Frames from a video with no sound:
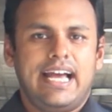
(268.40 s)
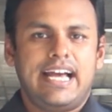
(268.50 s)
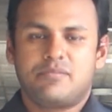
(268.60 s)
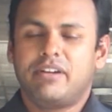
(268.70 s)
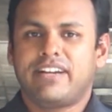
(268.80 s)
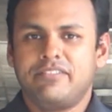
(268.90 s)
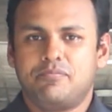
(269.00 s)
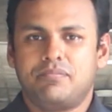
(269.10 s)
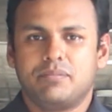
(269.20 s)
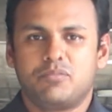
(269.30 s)
As my wife
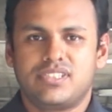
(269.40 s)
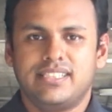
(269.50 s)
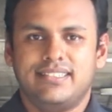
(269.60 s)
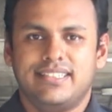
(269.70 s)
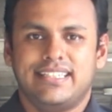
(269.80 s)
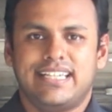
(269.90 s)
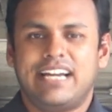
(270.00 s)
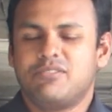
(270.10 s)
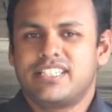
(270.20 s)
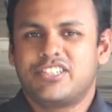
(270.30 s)
puts it, I
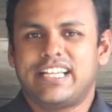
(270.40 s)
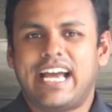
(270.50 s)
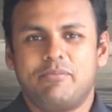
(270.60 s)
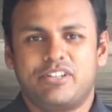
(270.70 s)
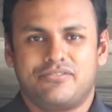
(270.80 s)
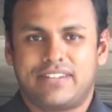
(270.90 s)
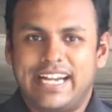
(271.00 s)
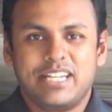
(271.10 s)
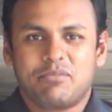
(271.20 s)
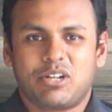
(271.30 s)
was into the habit of
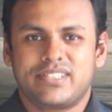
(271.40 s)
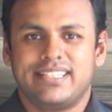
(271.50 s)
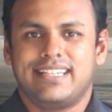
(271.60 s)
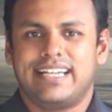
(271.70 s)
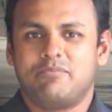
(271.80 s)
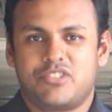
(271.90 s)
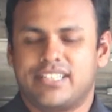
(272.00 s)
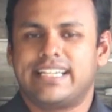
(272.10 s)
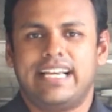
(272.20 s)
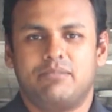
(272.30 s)
random browsing, and I'm sure
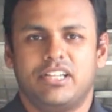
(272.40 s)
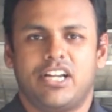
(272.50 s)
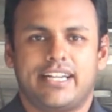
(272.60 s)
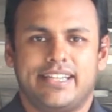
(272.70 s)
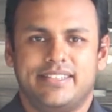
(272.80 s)
that helped a lot.